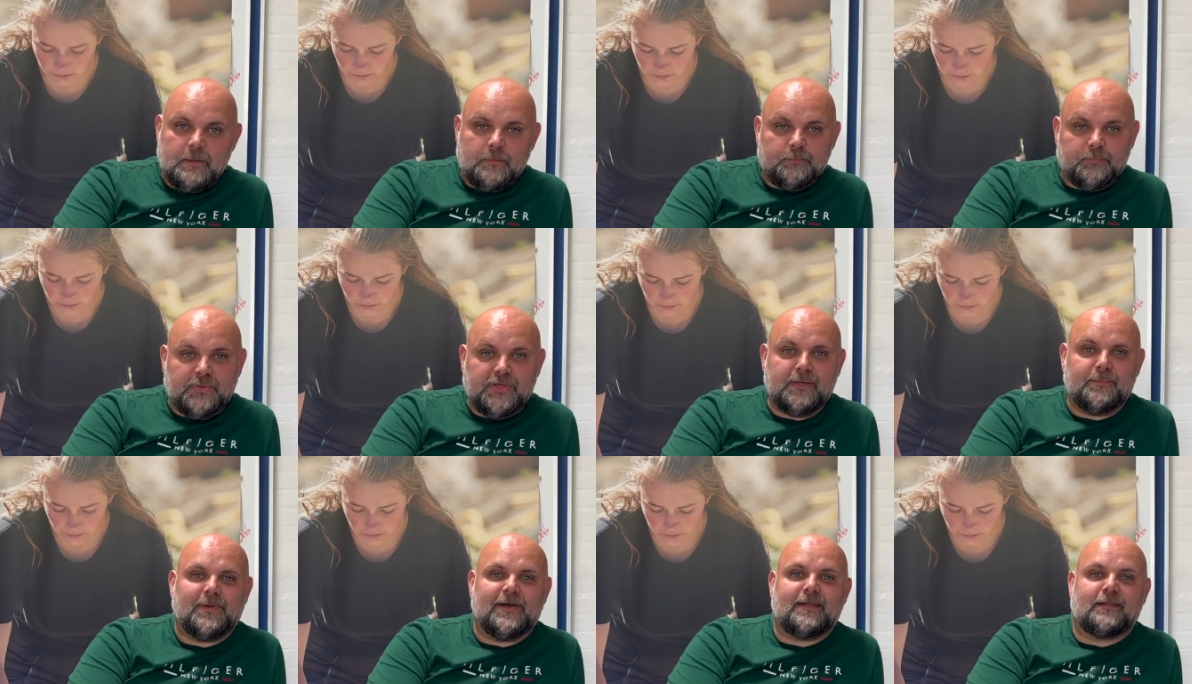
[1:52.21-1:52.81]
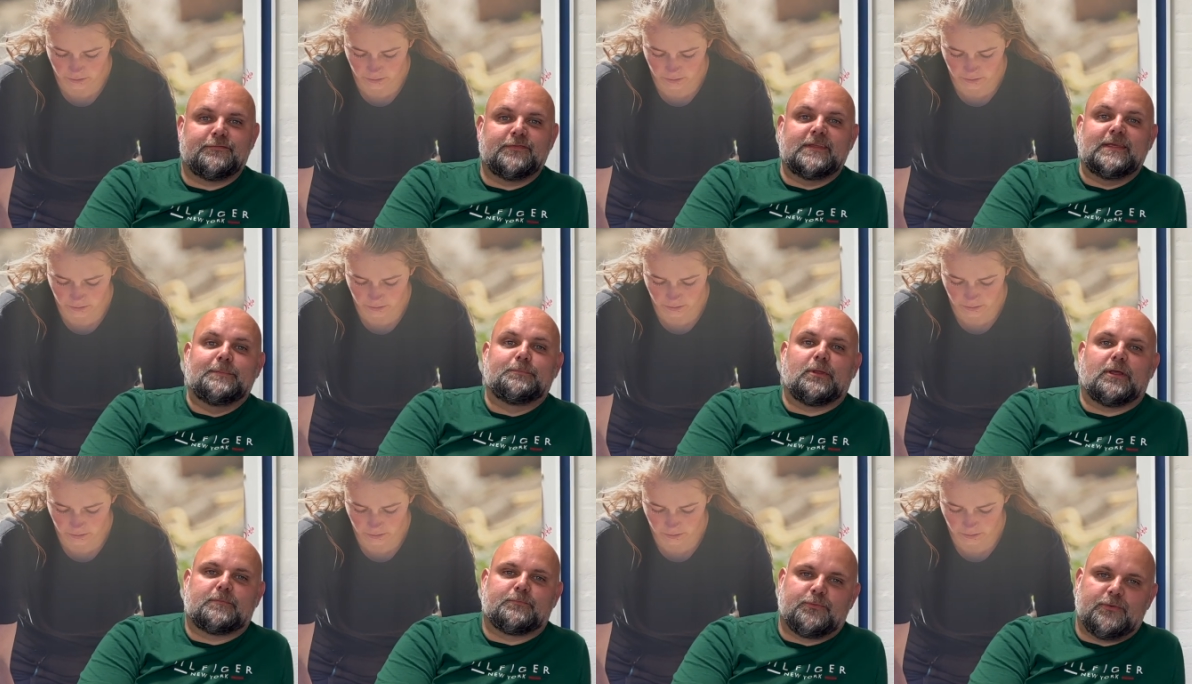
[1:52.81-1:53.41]
Speaker 1: Being part of the
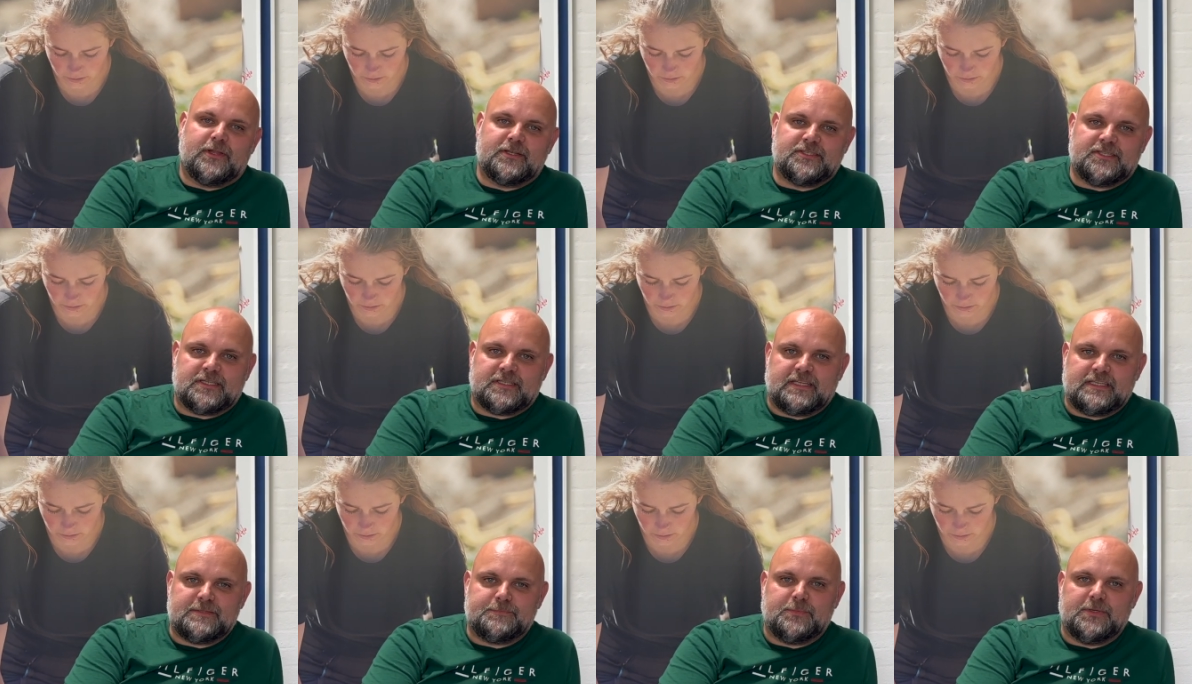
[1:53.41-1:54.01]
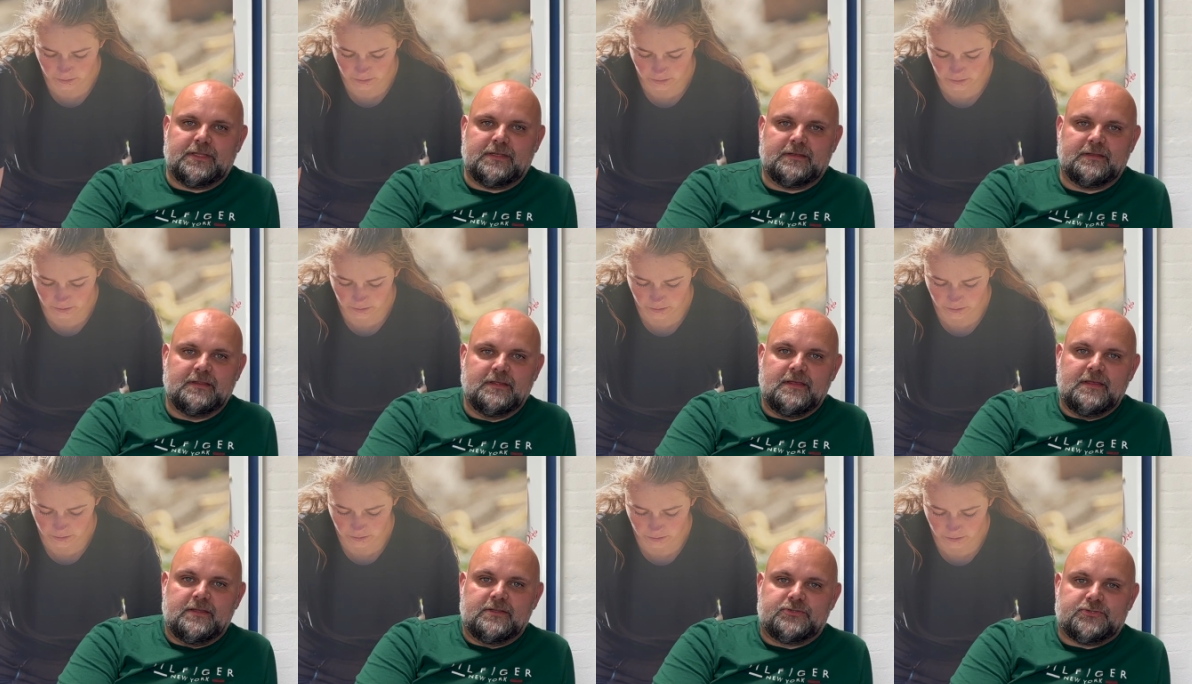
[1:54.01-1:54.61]
EPUG project has been
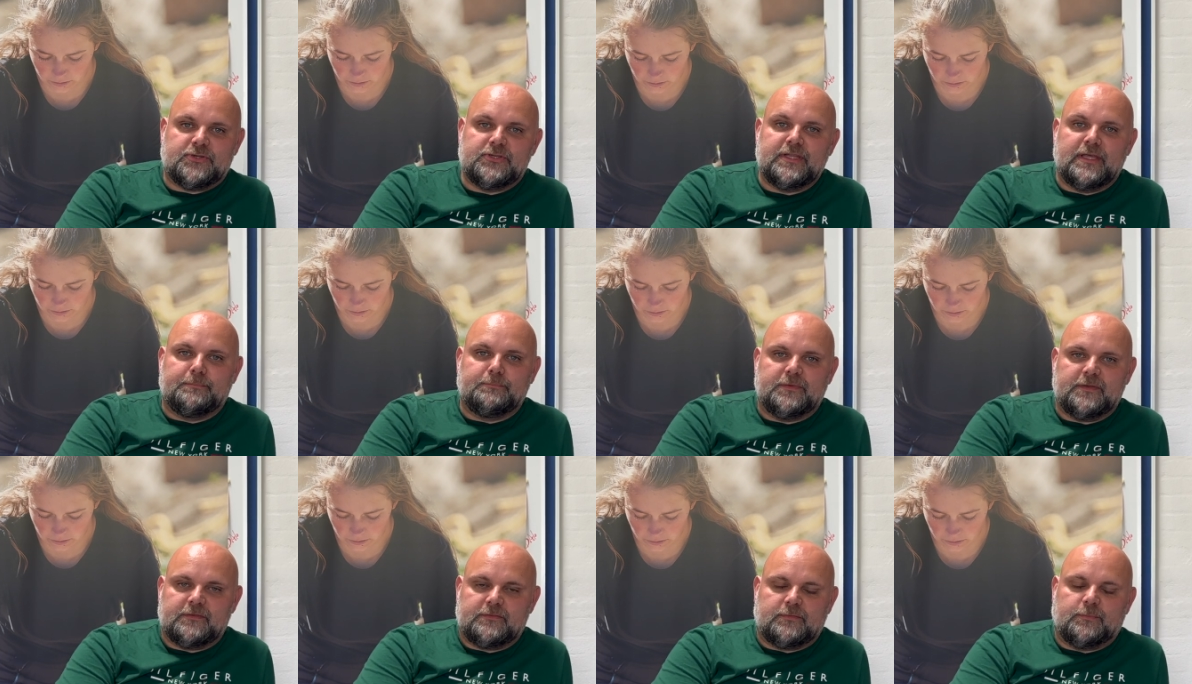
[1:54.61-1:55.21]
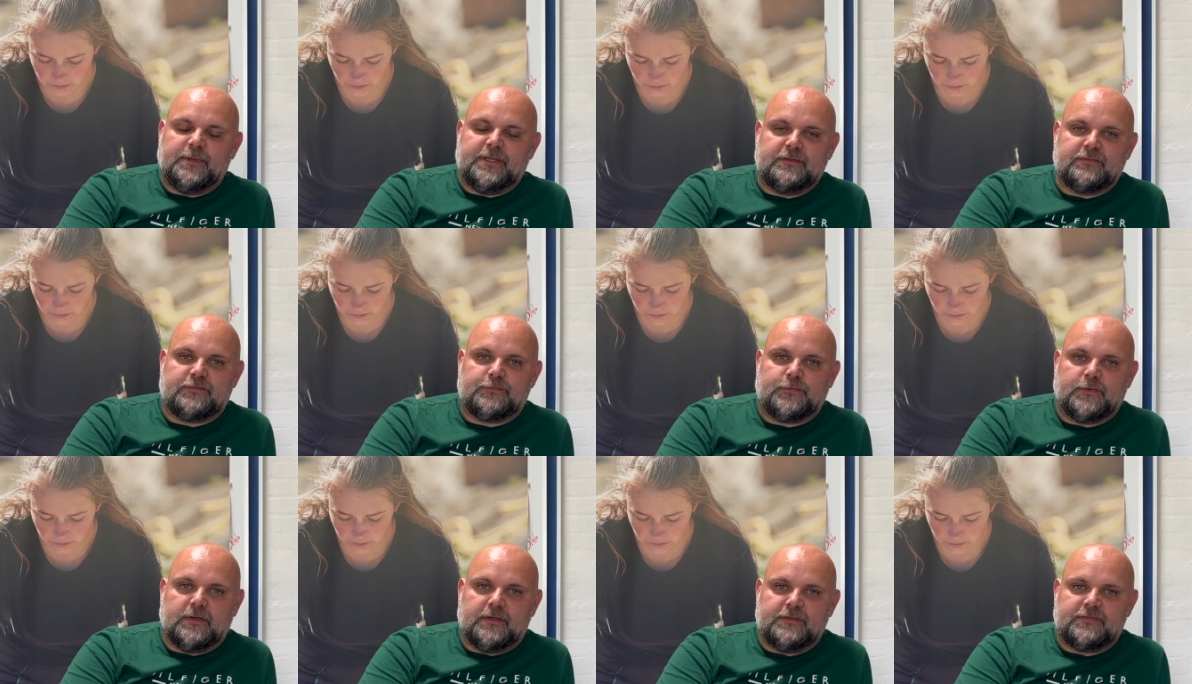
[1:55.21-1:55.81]
tremendous
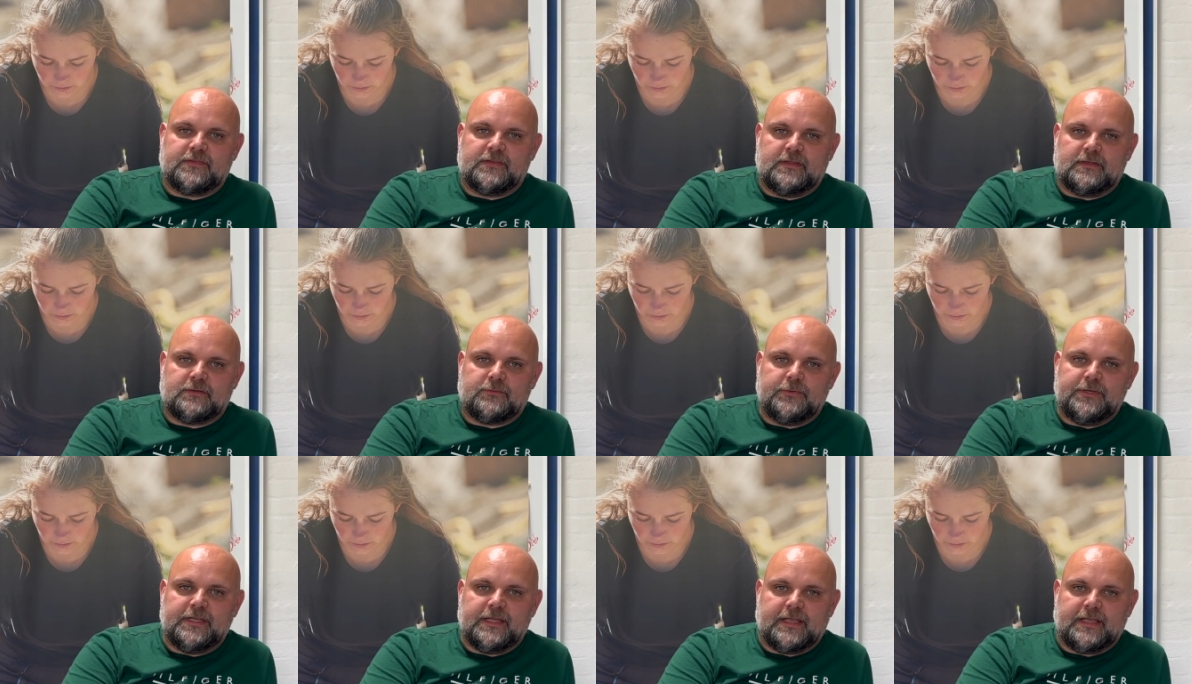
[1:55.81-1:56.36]
for us at Green